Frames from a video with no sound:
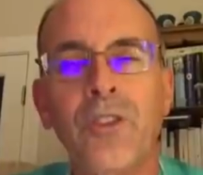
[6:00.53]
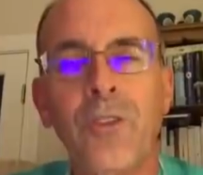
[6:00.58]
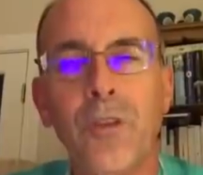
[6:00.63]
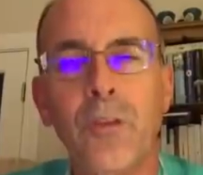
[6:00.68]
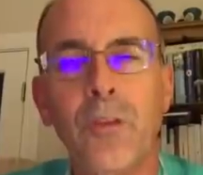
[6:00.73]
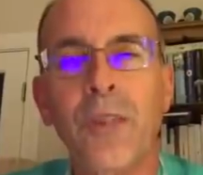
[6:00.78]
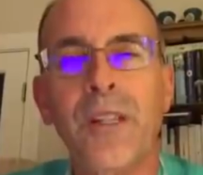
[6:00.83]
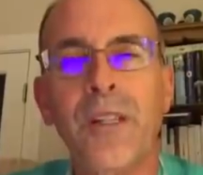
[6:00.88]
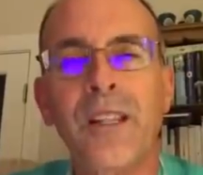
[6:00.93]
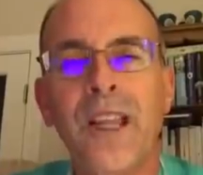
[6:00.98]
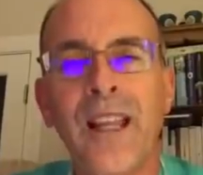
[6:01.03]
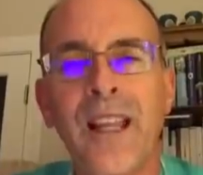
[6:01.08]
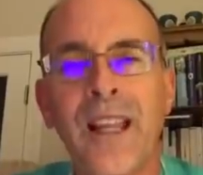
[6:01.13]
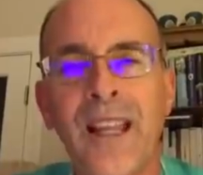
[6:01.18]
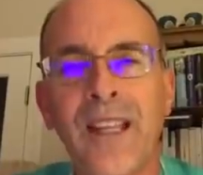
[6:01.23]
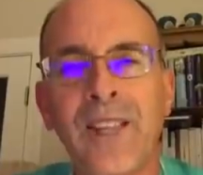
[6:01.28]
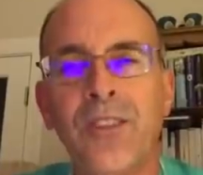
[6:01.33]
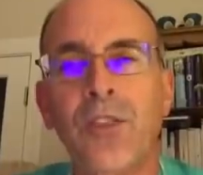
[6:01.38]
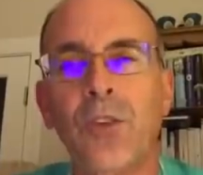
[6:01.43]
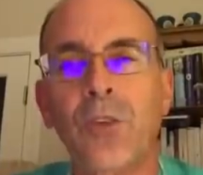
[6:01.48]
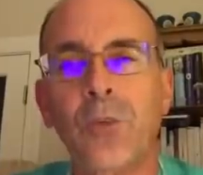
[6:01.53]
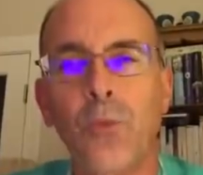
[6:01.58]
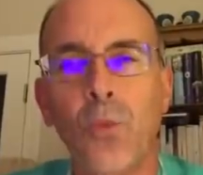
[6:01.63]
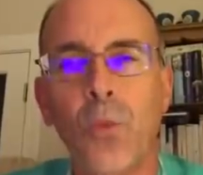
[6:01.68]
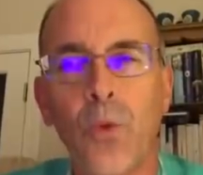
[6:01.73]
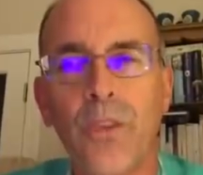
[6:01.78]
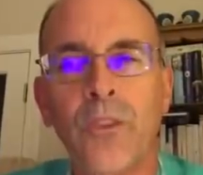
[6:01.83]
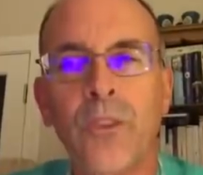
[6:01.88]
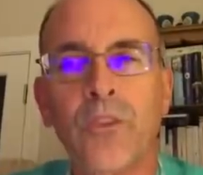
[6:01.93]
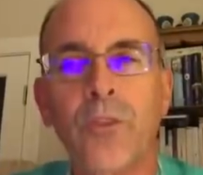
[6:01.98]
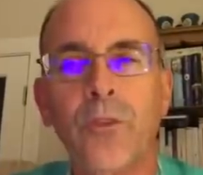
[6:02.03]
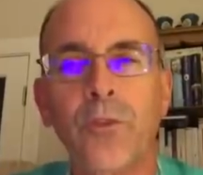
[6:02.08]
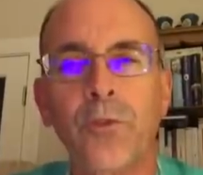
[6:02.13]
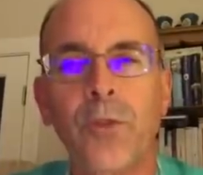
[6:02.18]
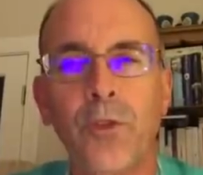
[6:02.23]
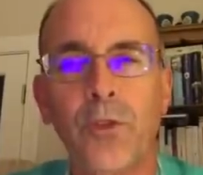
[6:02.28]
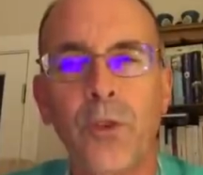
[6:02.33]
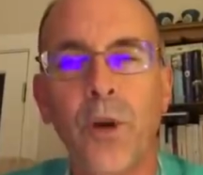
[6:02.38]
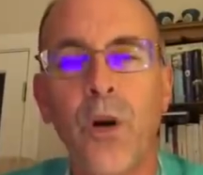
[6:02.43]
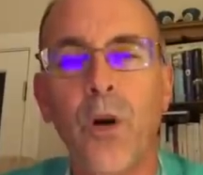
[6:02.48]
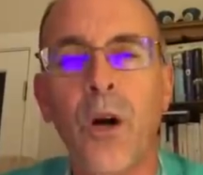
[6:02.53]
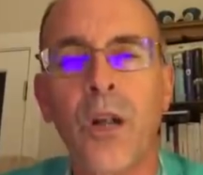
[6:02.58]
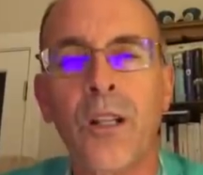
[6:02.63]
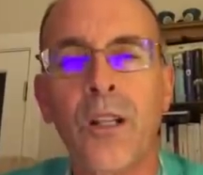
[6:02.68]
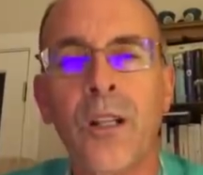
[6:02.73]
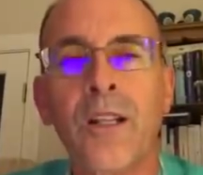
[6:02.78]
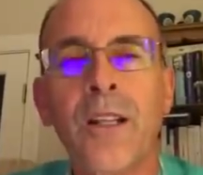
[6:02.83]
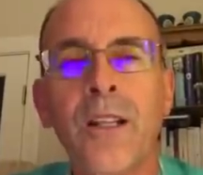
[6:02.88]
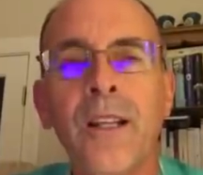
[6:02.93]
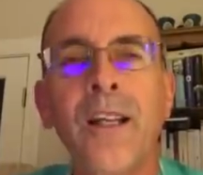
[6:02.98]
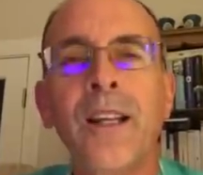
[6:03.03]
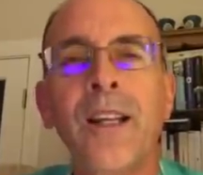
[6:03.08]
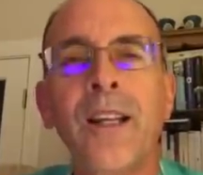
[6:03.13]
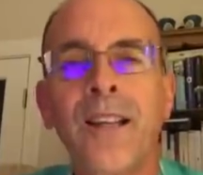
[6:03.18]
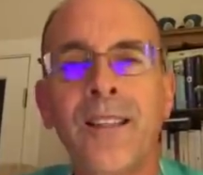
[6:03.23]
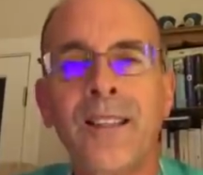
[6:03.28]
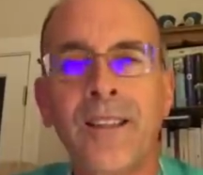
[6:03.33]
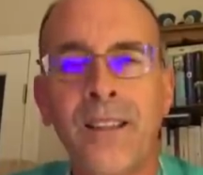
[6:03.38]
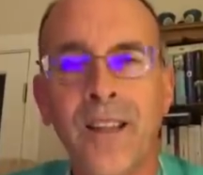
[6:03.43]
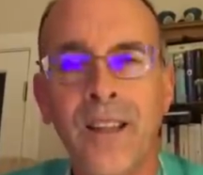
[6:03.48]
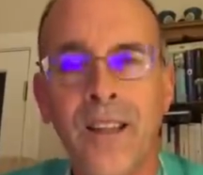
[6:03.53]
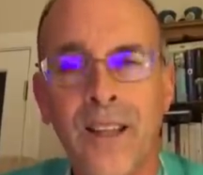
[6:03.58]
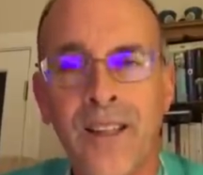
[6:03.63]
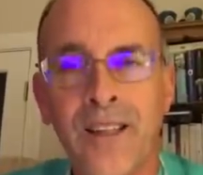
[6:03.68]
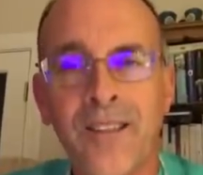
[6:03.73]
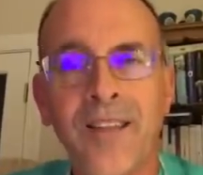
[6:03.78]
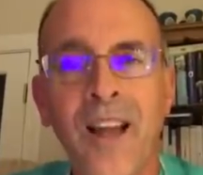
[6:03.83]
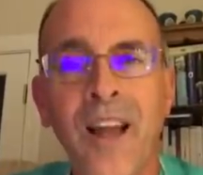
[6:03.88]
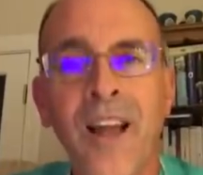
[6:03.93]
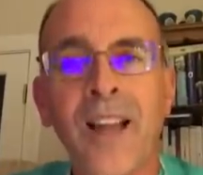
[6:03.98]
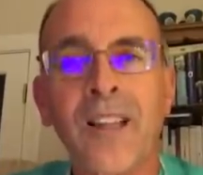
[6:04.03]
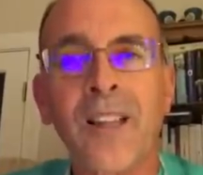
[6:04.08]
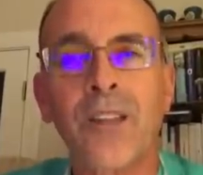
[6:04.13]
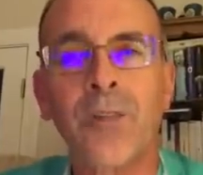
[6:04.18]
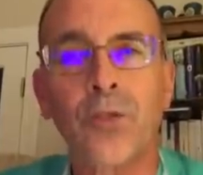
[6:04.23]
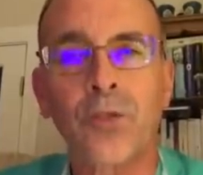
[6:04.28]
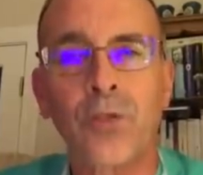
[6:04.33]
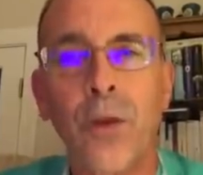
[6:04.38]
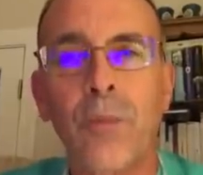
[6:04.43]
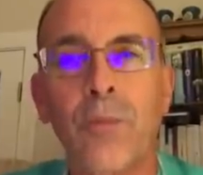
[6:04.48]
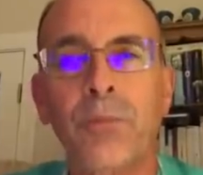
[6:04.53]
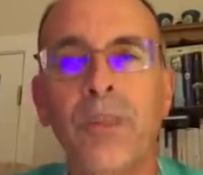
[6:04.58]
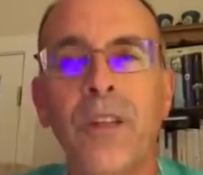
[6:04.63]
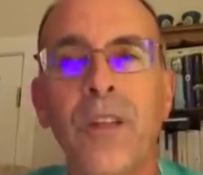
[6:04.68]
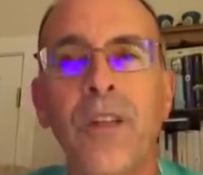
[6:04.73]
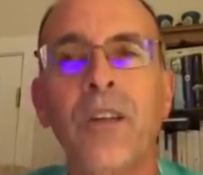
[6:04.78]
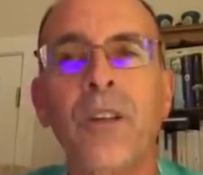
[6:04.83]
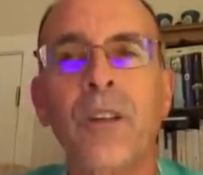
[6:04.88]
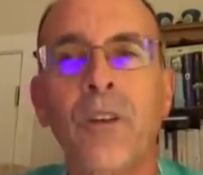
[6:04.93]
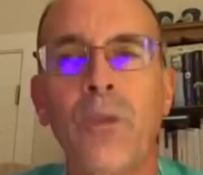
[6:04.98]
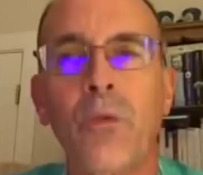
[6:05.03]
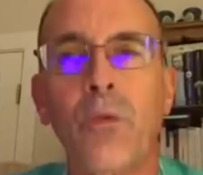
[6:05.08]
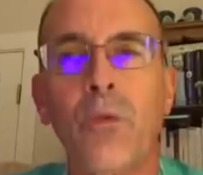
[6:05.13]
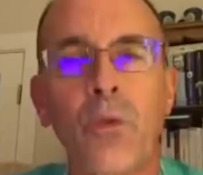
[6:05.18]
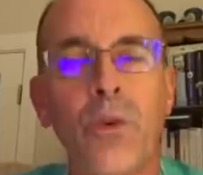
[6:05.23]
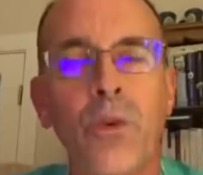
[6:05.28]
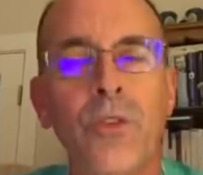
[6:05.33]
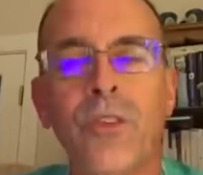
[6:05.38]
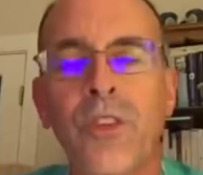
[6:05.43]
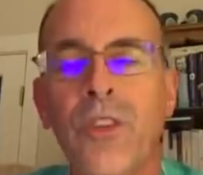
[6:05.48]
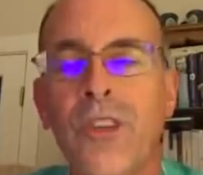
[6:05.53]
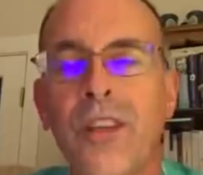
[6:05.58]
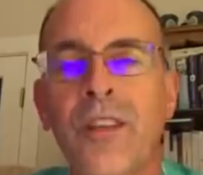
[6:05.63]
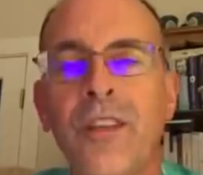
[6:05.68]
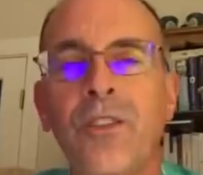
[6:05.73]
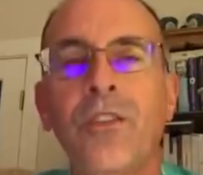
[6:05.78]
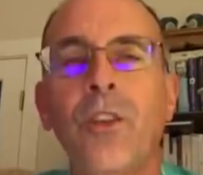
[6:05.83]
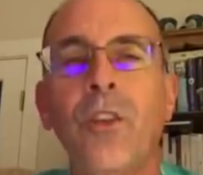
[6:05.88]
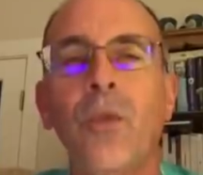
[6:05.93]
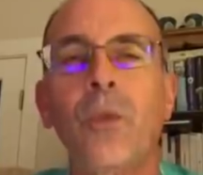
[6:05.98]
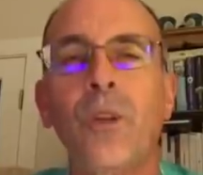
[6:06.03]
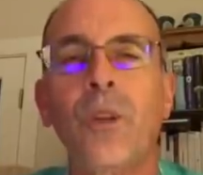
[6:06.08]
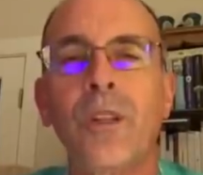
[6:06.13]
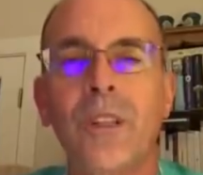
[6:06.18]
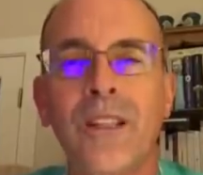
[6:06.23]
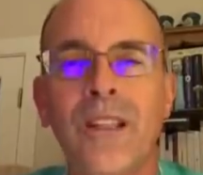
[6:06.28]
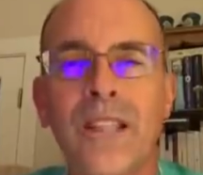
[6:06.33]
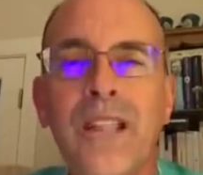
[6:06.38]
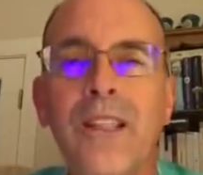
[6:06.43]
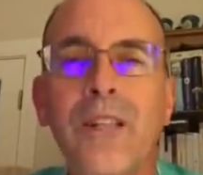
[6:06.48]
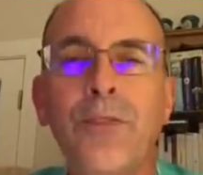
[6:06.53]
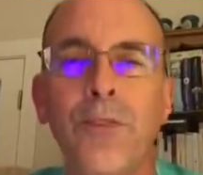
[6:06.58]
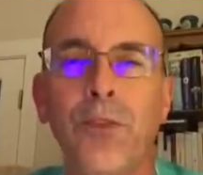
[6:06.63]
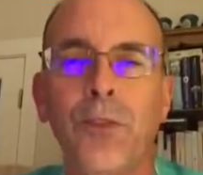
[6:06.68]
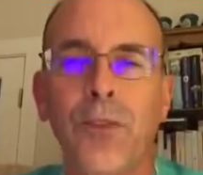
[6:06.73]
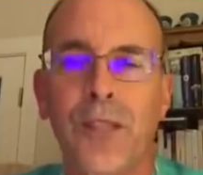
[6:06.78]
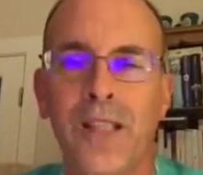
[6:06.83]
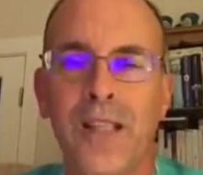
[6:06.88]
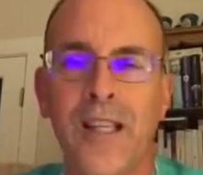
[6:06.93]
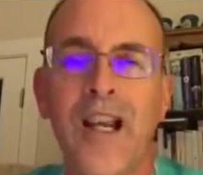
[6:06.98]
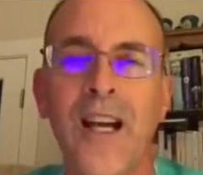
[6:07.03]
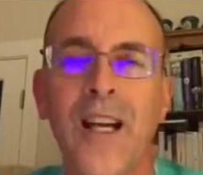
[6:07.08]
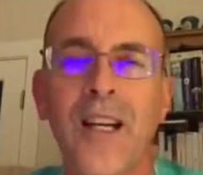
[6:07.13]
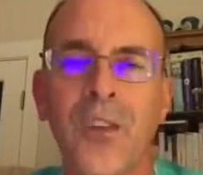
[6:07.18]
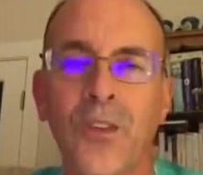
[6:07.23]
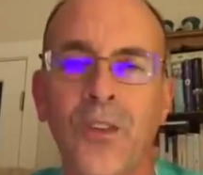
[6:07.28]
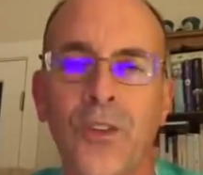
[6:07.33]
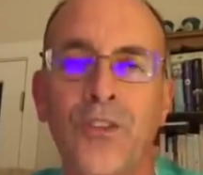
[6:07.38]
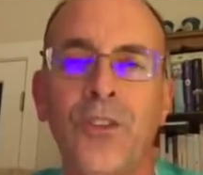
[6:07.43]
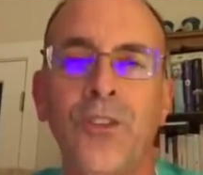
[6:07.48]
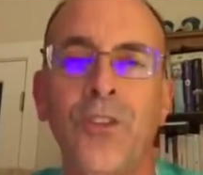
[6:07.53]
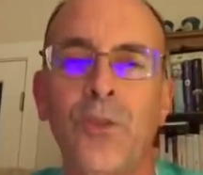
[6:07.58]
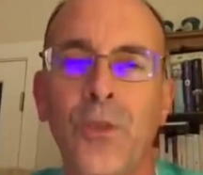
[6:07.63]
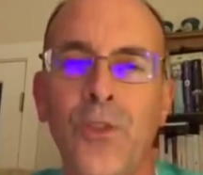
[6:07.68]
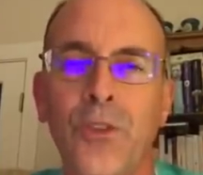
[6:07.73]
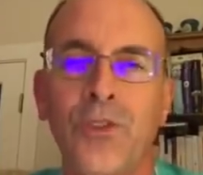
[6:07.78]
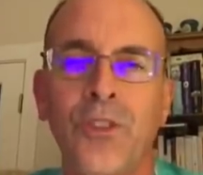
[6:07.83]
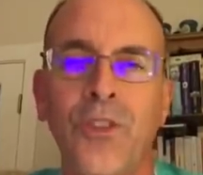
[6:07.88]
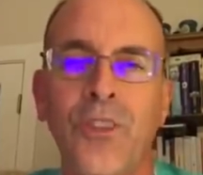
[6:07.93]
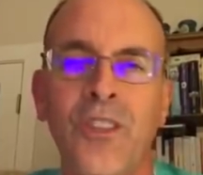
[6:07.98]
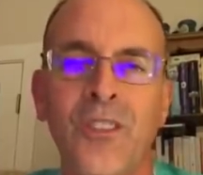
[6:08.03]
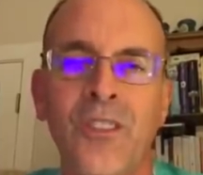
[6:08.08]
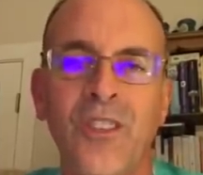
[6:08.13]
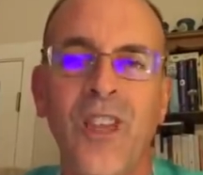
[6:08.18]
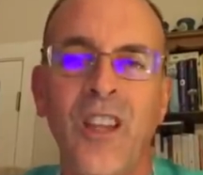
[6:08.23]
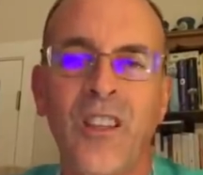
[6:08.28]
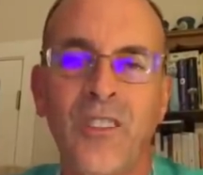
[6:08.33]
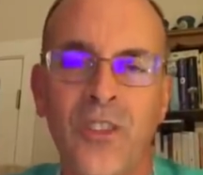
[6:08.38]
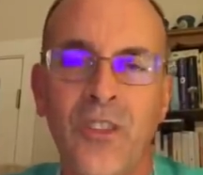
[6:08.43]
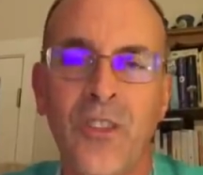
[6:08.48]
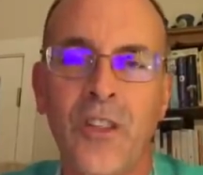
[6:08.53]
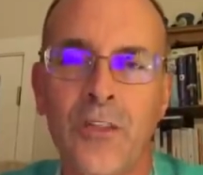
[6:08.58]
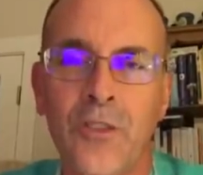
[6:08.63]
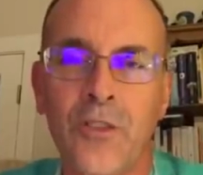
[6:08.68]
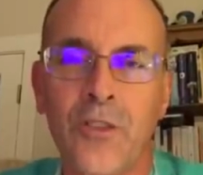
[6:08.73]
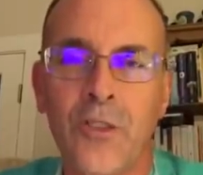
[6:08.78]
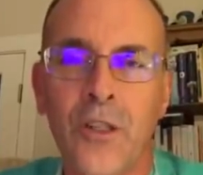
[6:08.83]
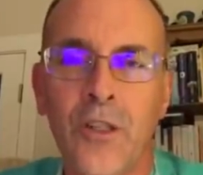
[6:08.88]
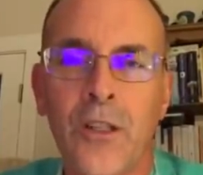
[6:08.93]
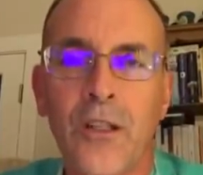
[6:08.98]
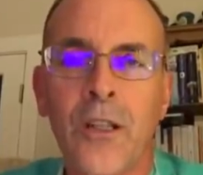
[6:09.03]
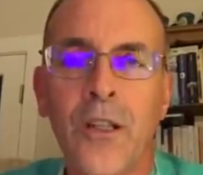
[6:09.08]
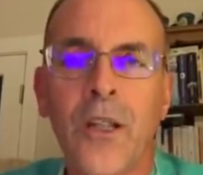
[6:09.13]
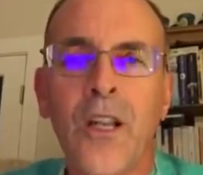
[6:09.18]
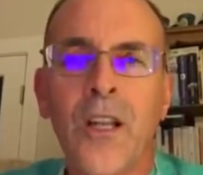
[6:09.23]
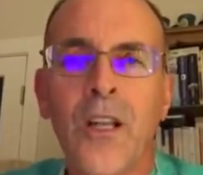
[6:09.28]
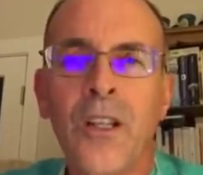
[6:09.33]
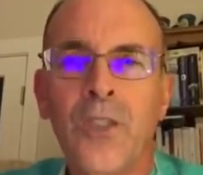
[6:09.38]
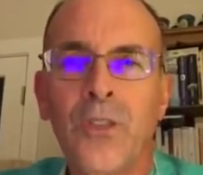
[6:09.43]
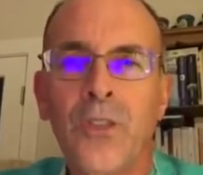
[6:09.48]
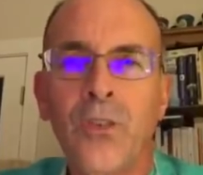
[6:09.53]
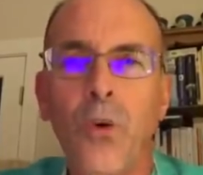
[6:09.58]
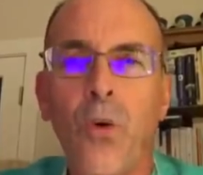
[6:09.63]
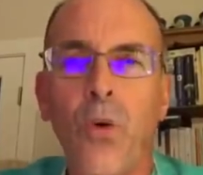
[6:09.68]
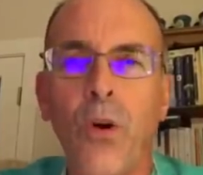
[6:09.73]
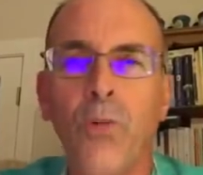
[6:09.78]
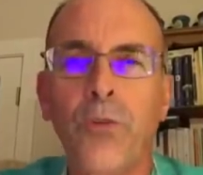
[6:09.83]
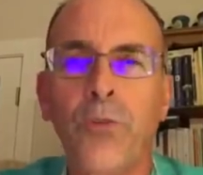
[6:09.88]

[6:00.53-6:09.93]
to be canceled once and for all, and Donald Trump to hear the words that he so gleefully uttered to his contestants. You're